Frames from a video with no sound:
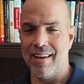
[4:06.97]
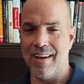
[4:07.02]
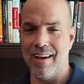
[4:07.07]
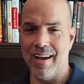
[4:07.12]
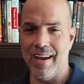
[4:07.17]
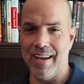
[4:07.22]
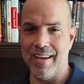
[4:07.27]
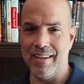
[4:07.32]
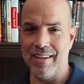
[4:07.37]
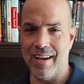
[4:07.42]

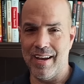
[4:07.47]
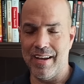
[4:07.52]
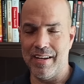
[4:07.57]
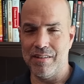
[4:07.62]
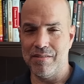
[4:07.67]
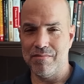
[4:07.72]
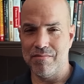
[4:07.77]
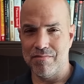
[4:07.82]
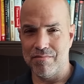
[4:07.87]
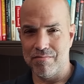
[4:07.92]
I,
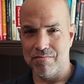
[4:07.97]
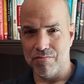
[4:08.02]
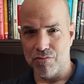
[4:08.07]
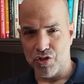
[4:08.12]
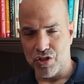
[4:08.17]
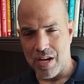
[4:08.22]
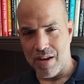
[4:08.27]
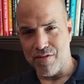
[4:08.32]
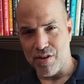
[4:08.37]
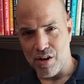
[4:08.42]
I
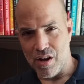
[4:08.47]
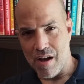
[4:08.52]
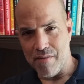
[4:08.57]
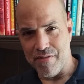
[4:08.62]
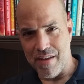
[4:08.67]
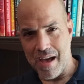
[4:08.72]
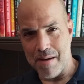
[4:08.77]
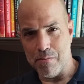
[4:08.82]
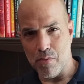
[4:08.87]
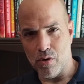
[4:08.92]
shaved it off
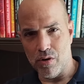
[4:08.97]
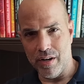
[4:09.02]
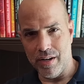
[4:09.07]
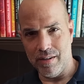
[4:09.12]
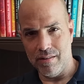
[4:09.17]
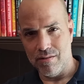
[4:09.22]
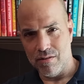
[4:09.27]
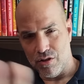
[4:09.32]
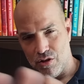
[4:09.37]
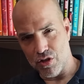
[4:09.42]
that
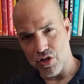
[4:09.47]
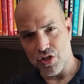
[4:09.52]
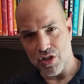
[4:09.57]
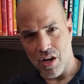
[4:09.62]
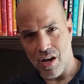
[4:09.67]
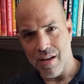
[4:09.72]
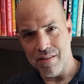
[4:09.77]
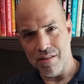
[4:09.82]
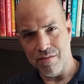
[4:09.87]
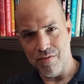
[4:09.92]
morning. You
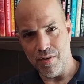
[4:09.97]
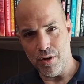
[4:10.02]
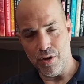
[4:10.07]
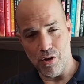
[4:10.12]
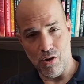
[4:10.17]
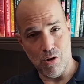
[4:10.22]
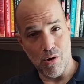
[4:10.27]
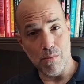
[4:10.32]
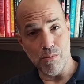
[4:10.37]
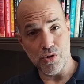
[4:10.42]
saw it in the
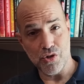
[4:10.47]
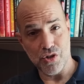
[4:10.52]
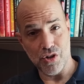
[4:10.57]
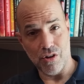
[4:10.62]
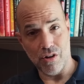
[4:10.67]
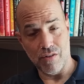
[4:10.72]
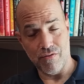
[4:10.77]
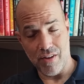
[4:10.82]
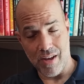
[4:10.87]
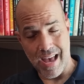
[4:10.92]
video, I'm
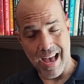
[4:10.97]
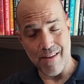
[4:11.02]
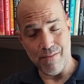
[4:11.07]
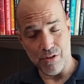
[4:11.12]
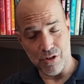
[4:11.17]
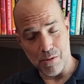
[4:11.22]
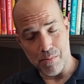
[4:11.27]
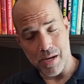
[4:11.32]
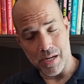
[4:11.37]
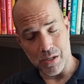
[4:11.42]
sure. If you
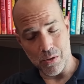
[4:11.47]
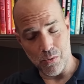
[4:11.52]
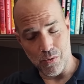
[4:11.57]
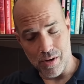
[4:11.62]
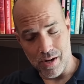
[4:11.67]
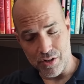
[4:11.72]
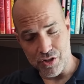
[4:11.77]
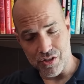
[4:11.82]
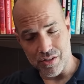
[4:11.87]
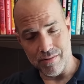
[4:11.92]
haven't, go back and
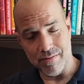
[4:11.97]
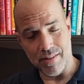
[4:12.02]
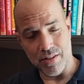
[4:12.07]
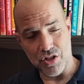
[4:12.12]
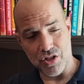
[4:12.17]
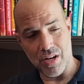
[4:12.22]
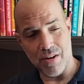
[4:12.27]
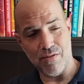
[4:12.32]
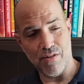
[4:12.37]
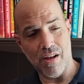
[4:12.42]
watch it. I
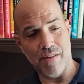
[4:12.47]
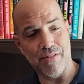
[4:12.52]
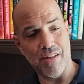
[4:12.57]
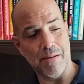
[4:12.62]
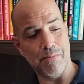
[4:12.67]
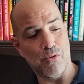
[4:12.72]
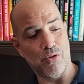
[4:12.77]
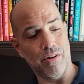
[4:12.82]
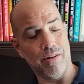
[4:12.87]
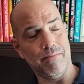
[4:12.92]
shaved it off
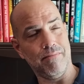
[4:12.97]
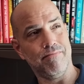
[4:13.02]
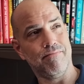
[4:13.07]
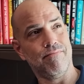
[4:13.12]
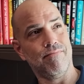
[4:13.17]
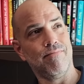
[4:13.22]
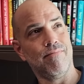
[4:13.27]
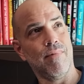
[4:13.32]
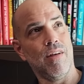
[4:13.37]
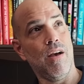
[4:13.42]
that morning.
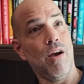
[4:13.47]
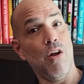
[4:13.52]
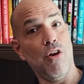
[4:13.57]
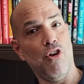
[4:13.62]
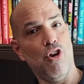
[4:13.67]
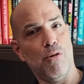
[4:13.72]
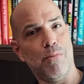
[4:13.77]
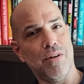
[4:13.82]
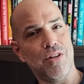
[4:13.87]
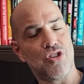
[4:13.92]

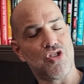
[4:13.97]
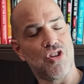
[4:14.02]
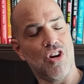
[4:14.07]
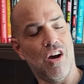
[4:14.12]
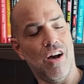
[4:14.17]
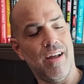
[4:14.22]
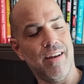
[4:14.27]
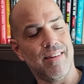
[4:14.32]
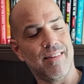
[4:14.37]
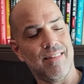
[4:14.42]
Nobody
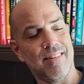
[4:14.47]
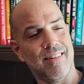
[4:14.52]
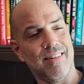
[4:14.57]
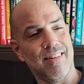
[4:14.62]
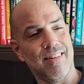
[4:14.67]
saw it,